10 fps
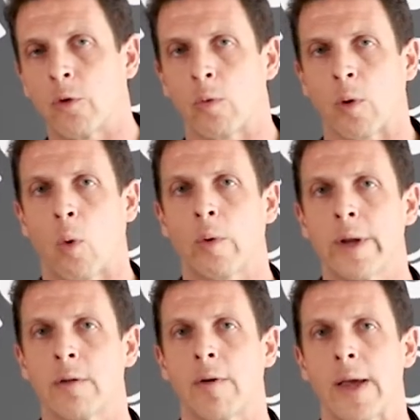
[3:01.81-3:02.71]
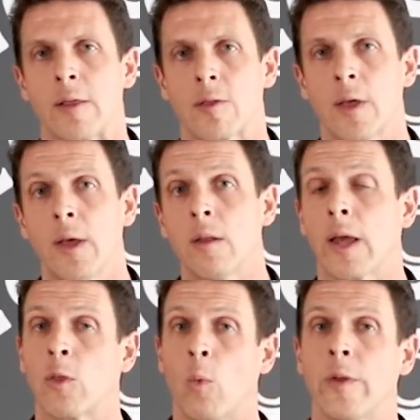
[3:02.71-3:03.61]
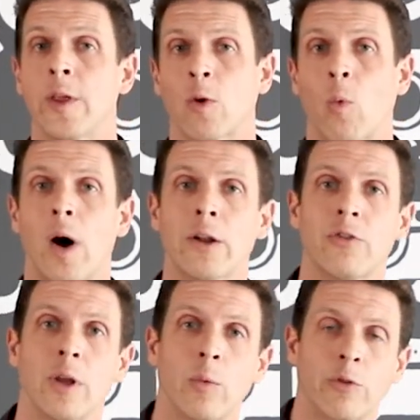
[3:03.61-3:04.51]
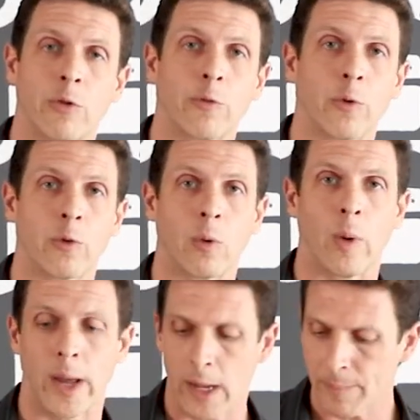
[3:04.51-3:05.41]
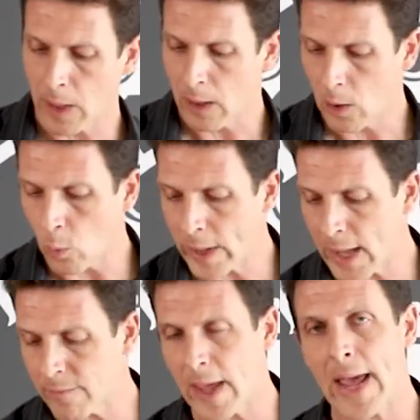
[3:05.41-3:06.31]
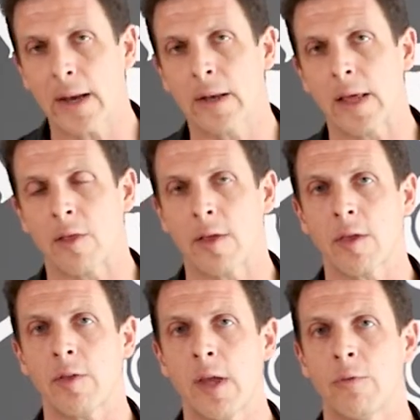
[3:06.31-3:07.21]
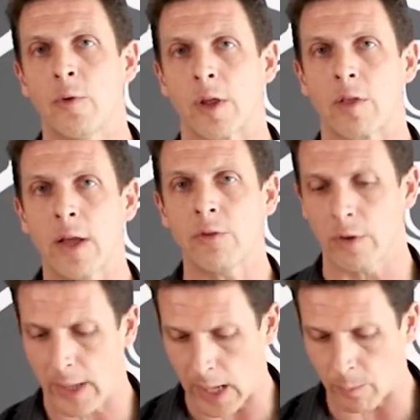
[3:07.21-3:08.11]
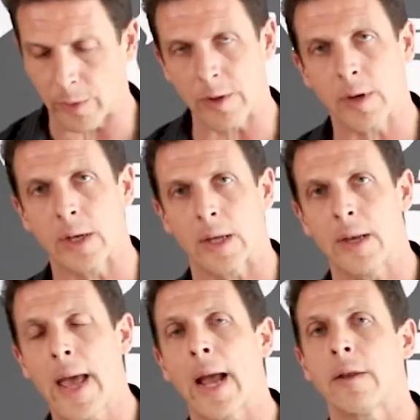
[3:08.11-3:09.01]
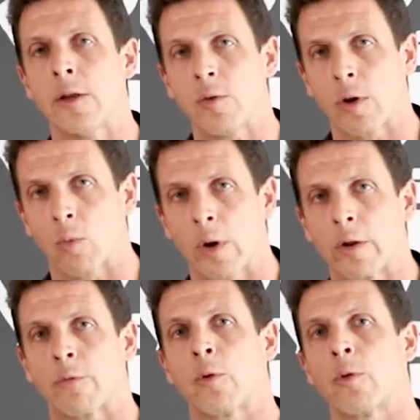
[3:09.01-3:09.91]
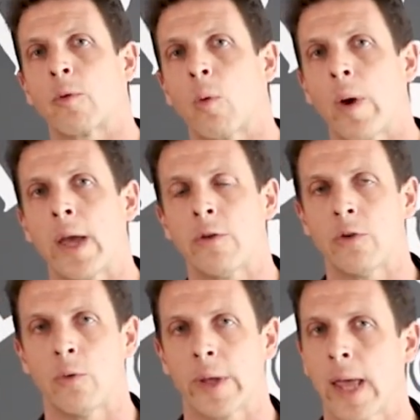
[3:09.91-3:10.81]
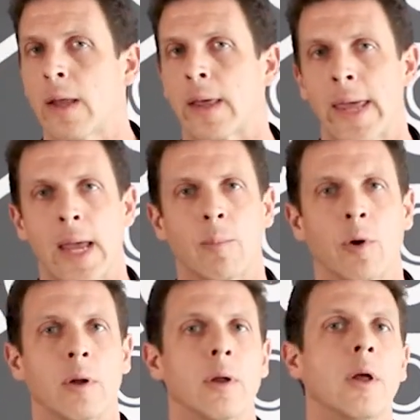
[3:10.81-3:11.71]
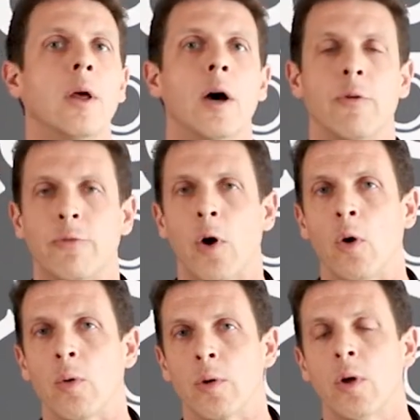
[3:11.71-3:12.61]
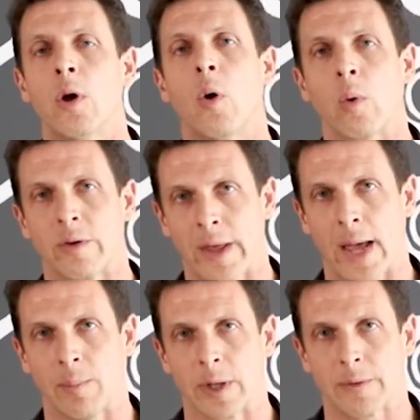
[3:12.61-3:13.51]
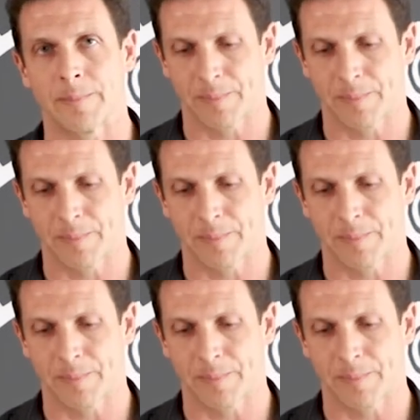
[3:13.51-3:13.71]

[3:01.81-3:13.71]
to a recording device like the one that you're watching, which is further away, we have added a 16-foot extension cable that you can connect, and you can run it further away to, again, a camera, a phone, or a tablet.